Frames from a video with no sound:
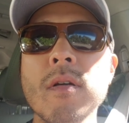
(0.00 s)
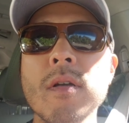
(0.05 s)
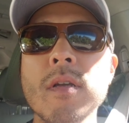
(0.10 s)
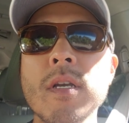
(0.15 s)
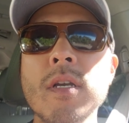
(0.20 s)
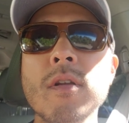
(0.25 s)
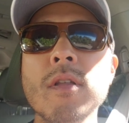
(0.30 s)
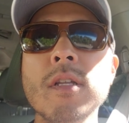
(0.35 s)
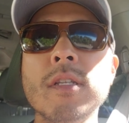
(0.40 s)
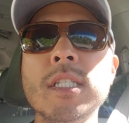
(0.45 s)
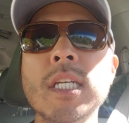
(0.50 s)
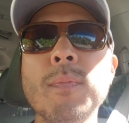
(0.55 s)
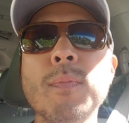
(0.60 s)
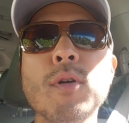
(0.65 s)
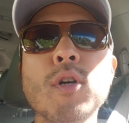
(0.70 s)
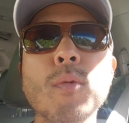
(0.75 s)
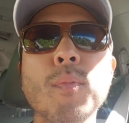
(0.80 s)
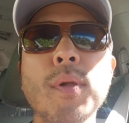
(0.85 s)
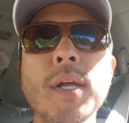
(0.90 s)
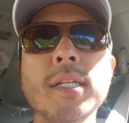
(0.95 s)
the
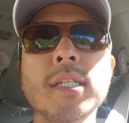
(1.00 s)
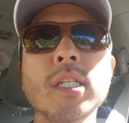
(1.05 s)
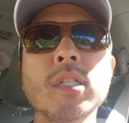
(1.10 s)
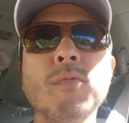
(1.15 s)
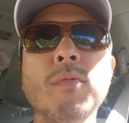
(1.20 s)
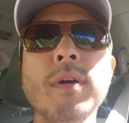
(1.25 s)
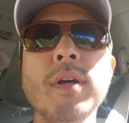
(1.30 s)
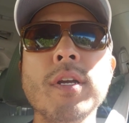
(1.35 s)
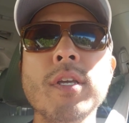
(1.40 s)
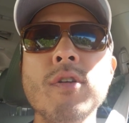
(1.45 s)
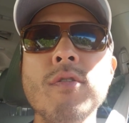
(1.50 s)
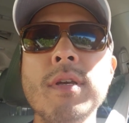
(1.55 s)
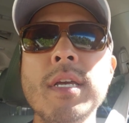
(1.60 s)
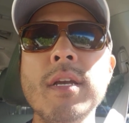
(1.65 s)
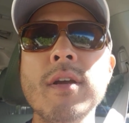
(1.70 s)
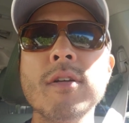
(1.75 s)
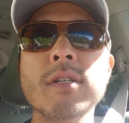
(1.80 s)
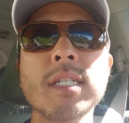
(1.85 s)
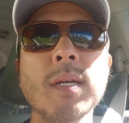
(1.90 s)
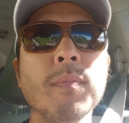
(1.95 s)
typical places where you
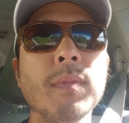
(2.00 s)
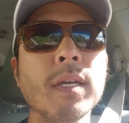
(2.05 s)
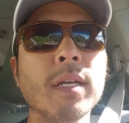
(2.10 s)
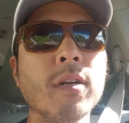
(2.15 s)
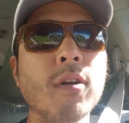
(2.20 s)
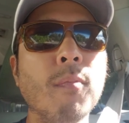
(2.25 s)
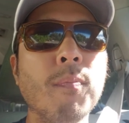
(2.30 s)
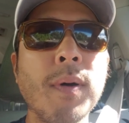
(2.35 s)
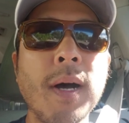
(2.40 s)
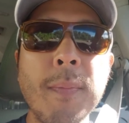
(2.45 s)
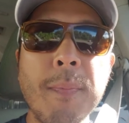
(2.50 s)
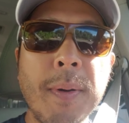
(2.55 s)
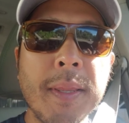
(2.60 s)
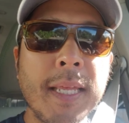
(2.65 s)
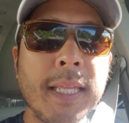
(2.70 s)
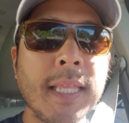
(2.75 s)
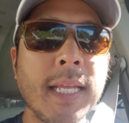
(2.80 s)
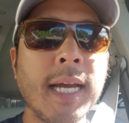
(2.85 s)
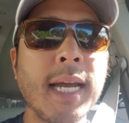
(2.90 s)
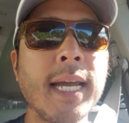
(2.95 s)
hear something go bump in
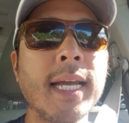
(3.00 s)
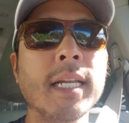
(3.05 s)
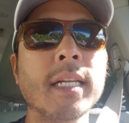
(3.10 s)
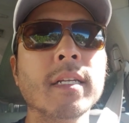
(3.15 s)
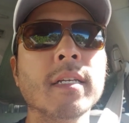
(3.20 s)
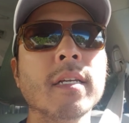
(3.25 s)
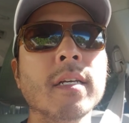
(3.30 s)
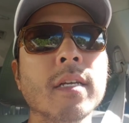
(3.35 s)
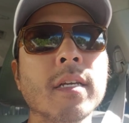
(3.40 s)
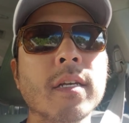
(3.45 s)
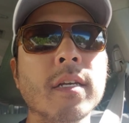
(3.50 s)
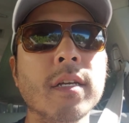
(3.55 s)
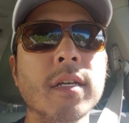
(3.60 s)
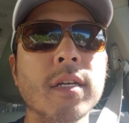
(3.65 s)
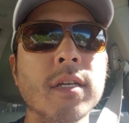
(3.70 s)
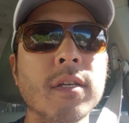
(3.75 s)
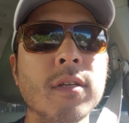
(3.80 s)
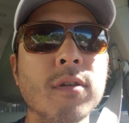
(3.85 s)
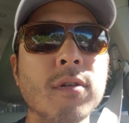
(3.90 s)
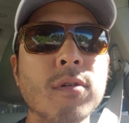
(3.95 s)
the night,
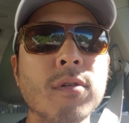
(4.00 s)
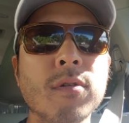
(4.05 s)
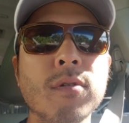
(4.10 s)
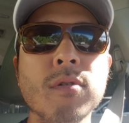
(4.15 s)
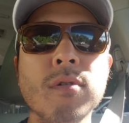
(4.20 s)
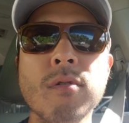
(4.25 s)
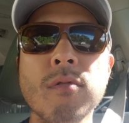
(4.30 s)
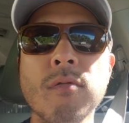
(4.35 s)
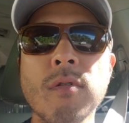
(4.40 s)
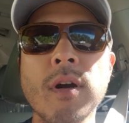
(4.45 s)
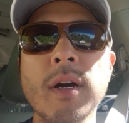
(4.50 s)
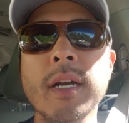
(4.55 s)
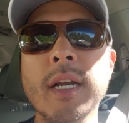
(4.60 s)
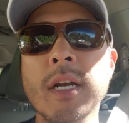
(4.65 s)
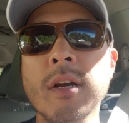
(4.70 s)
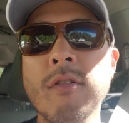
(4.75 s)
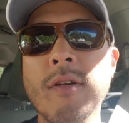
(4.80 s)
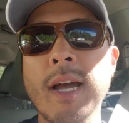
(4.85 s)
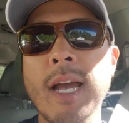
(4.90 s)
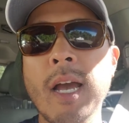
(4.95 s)
you run
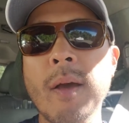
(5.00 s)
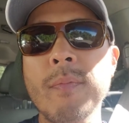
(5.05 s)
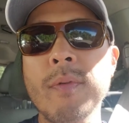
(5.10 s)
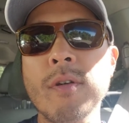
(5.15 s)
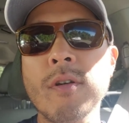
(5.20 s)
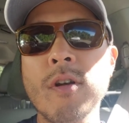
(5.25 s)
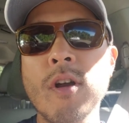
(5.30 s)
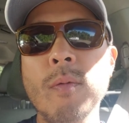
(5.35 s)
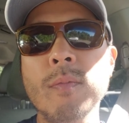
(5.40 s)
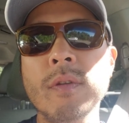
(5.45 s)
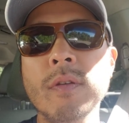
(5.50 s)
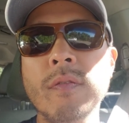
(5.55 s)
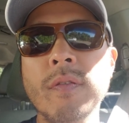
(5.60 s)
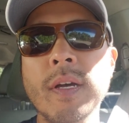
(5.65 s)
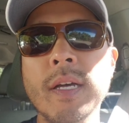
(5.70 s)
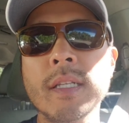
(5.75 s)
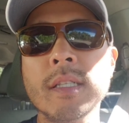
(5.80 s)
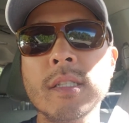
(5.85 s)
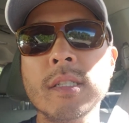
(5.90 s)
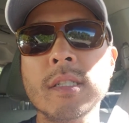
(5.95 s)
and grab your home
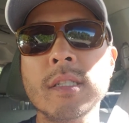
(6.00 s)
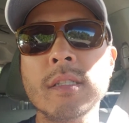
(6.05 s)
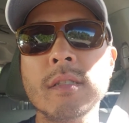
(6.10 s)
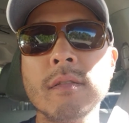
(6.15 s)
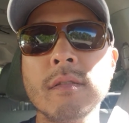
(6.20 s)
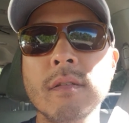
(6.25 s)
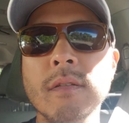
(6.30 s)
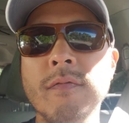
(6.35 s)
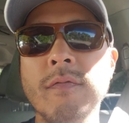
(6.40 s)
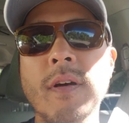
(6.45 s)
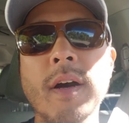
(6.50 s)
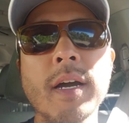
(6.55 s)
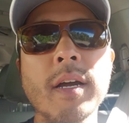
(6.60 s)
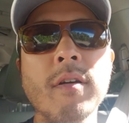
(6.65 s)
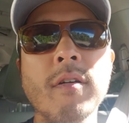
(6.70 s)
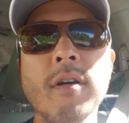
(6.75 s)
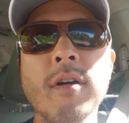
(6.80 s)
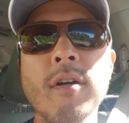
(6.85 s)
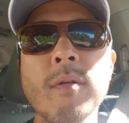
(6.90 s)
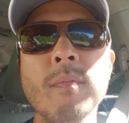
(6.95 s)
defense
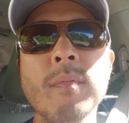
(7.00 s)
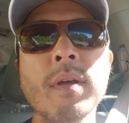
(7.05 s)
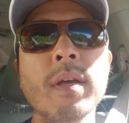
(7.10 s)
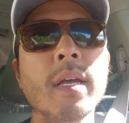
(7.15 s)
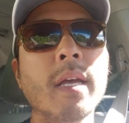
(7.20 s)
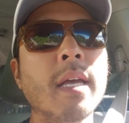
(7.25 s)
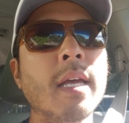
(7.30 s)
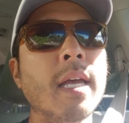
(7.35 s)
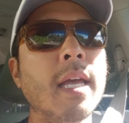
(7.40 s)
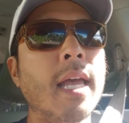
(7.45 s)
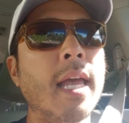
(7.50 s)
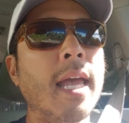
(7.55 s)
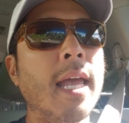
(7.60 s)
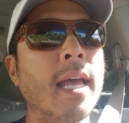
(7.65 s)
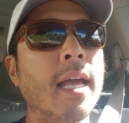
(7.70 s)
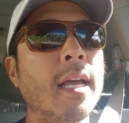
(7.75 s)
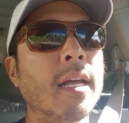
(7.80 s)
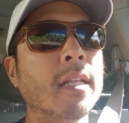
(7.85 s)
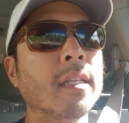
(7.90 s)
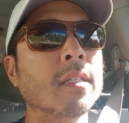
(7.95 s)
firearm,
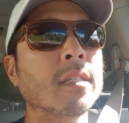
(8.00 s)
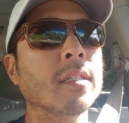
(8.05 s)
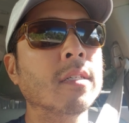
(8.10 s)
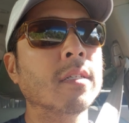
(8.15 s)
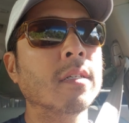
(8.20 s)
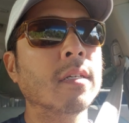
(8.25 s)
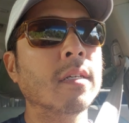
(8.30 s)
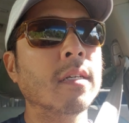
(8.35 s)
and